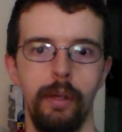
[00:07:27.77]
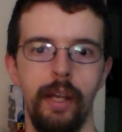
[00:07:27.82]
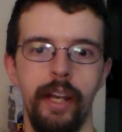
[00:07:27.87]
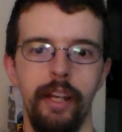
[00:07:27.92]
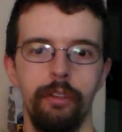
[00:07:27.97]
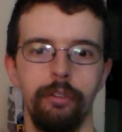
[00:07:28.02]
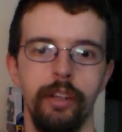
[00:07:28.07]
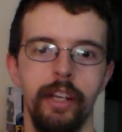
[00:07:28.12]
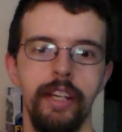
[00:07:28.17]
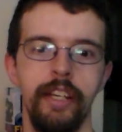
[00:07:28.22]

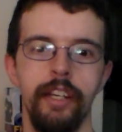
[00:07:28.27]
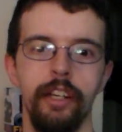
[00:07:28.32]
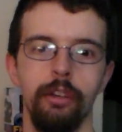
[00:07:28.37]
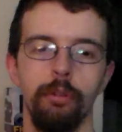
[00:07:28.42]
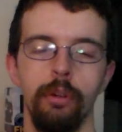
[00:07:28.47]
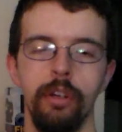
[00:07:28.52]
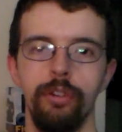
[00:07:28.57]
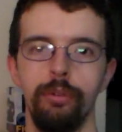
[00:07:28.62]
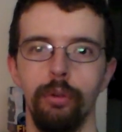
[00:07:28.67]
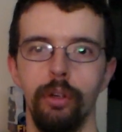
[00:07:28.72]
pile right
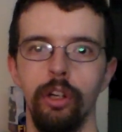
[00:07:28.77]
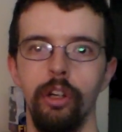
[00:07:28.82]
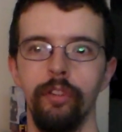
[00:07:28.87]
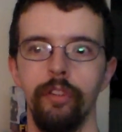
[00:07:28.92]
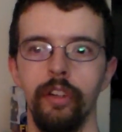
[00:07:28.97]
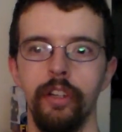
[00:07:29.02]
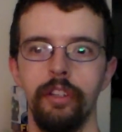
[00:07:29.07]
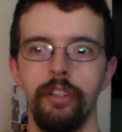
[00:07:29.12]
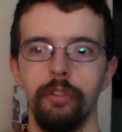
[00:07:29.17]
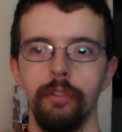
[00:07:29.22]
here which were
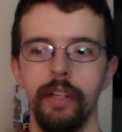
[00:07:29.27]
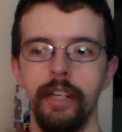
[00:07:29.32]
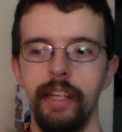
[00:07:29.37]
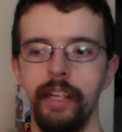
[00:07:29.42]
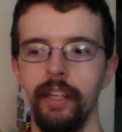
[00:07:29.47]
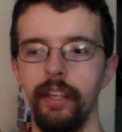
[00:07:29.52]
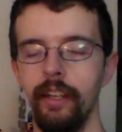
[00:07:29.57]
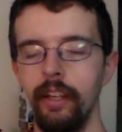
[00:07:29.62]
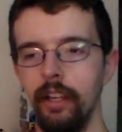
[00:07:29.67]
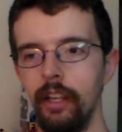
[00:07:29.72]
over
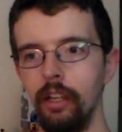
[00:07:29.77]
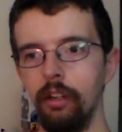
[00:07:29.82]
3.